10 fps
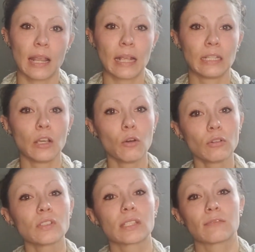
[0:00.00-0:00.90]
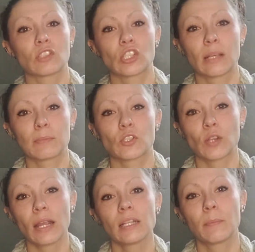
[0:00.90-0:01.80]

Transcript: and the owners of the ships tried